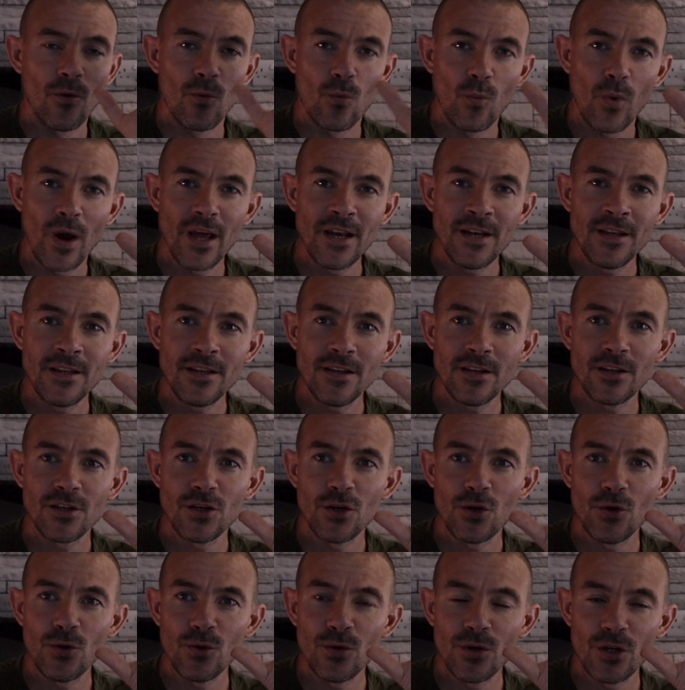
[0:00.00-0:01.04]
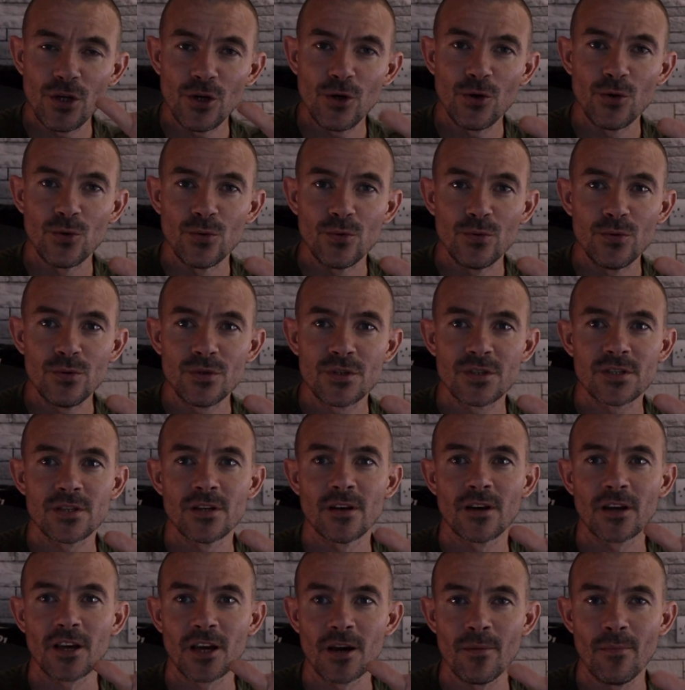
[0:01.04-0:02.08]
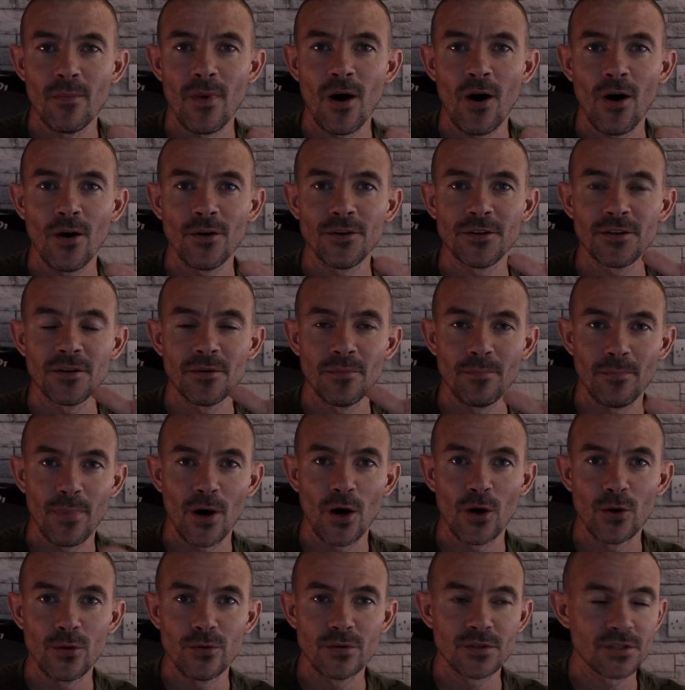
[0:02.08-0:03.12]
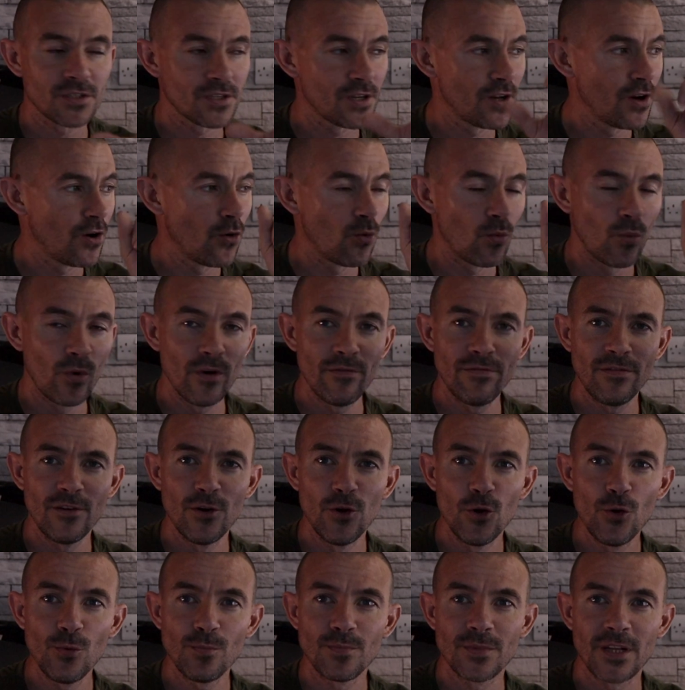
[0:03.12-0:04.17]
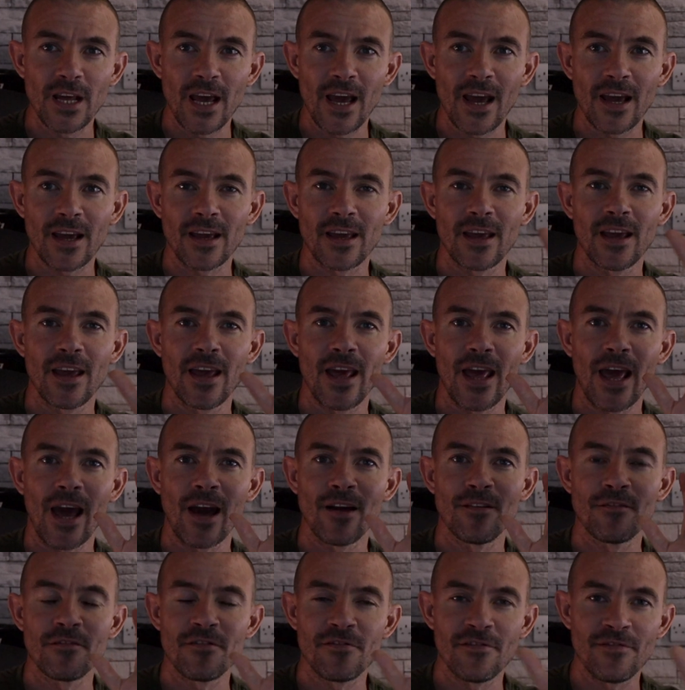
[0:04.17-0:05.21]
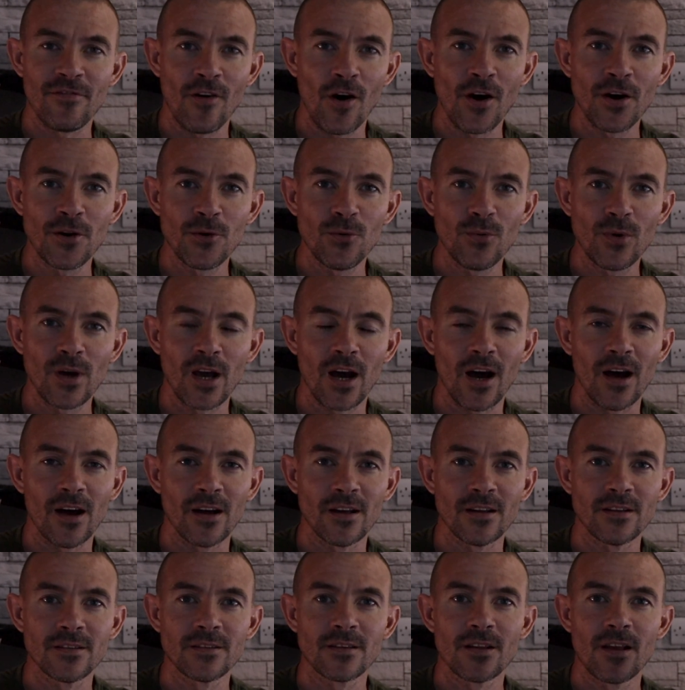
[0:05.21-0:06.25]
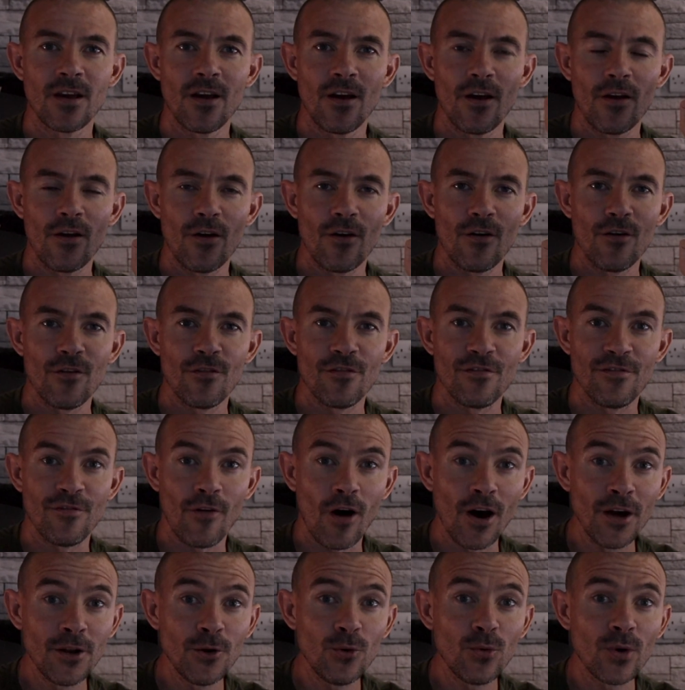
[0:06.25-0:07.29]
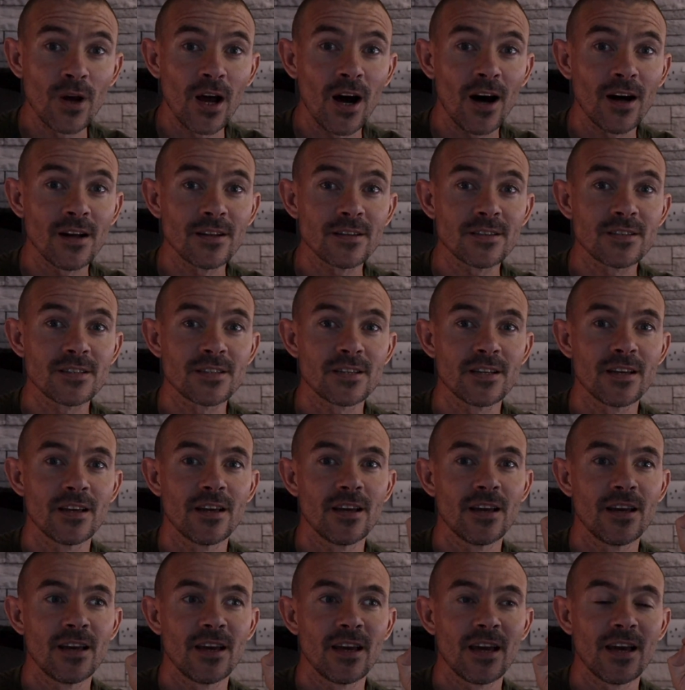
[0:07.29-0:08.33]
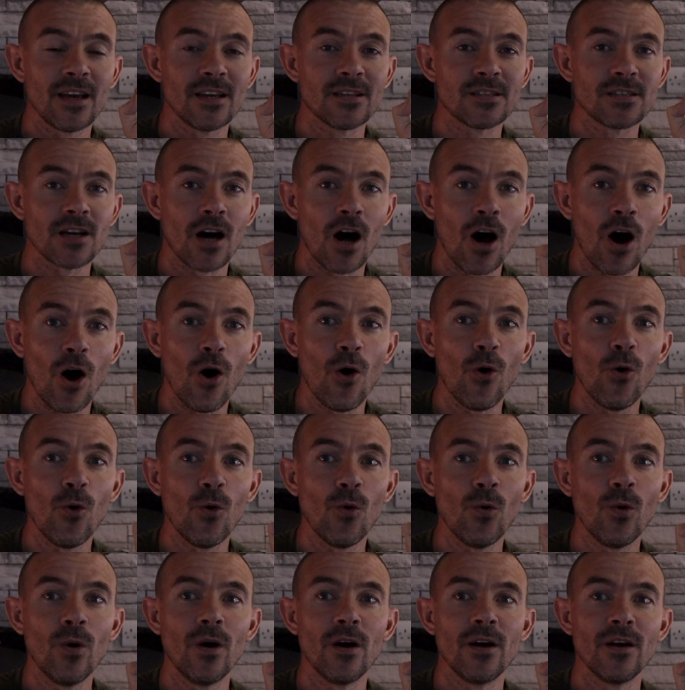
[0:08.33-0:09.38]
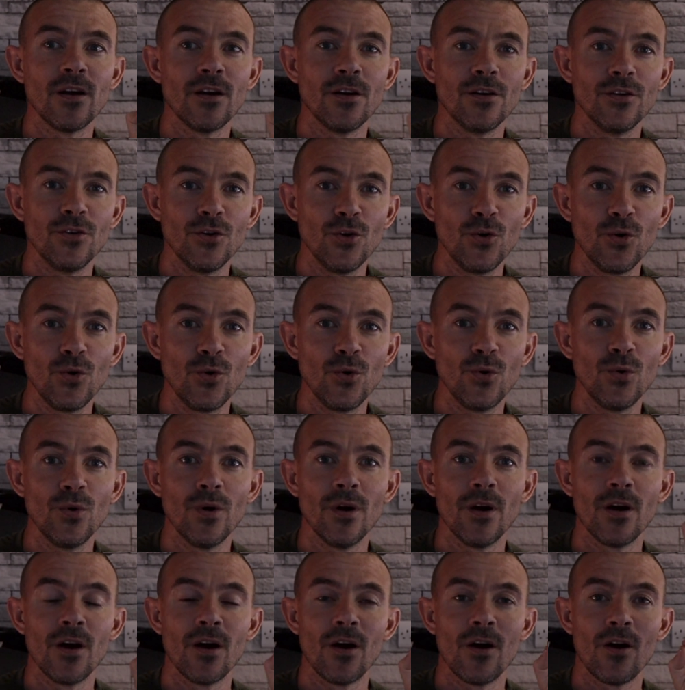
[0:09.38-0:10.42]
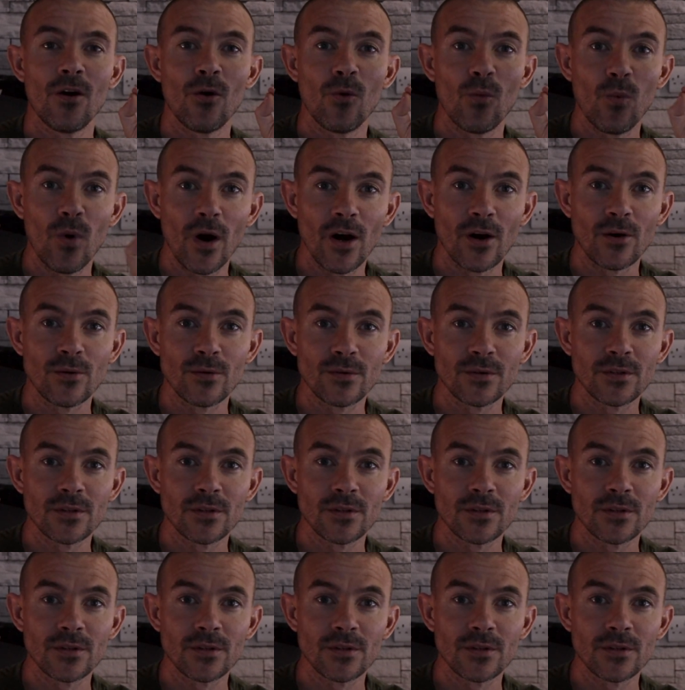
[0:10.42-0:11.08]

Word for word: when you use Command Post with Loop Deck and Final Cut, Final Cut is a whole new world.